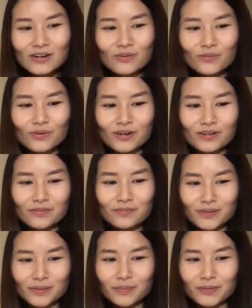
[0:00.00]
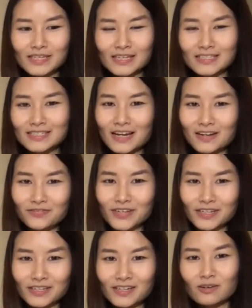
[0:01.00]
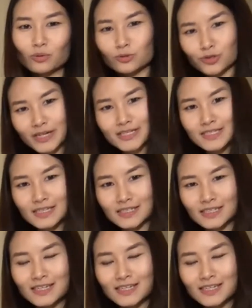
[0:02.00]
when people say stuffing or dressing